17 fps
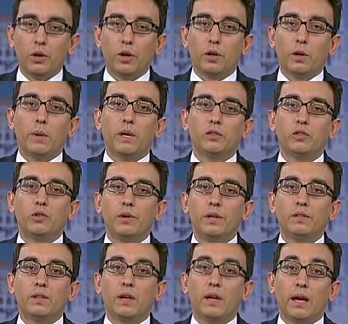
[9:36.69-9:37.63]
talking about
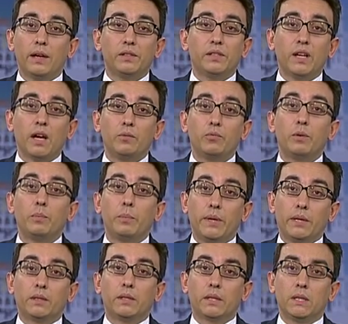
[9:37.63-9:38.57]
Syriza, has said
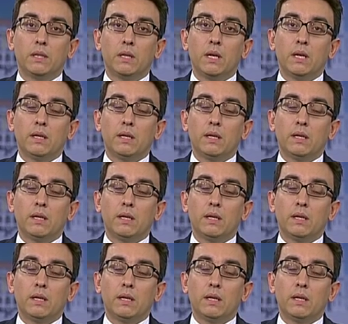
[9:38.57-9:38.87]
repeatedly